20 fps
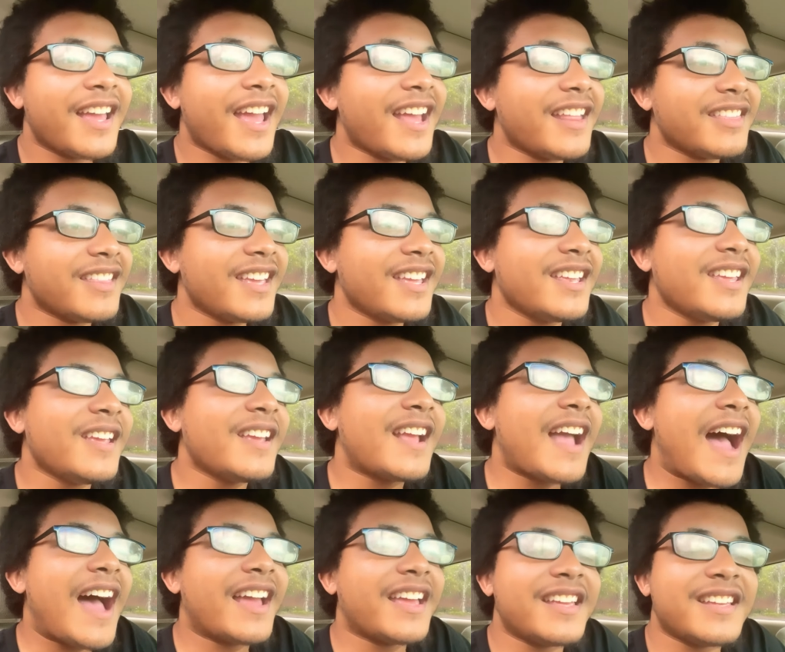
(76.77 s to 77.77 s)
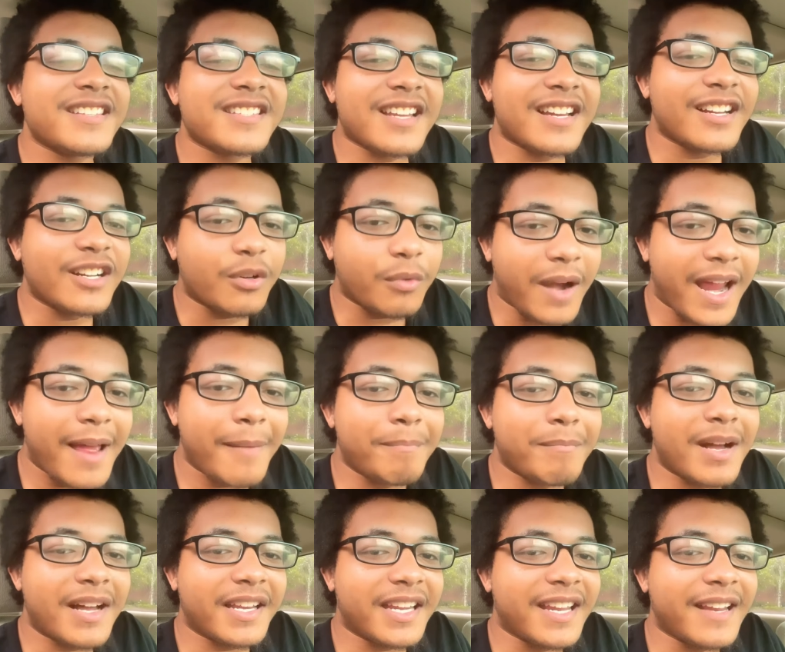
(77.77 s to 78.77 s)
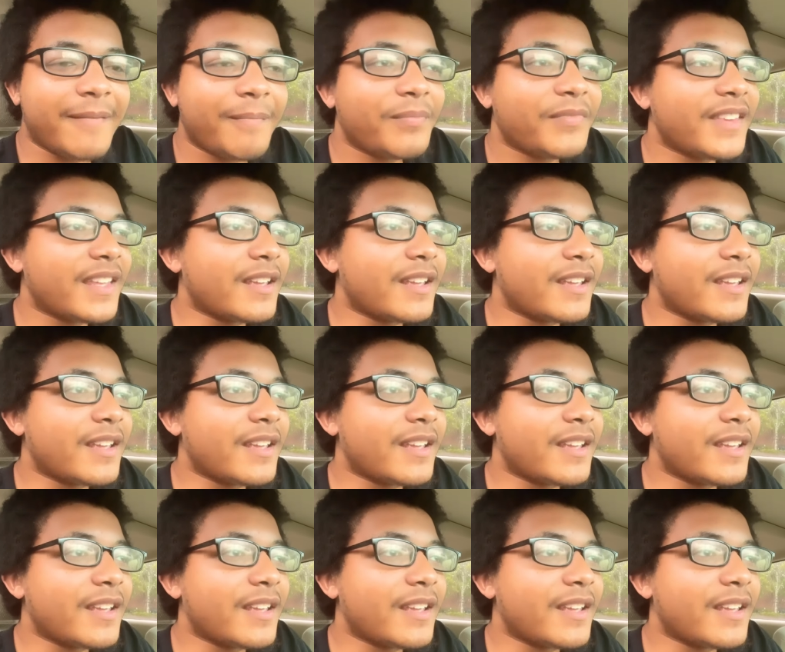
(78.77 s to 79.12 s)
And then he got his grant money.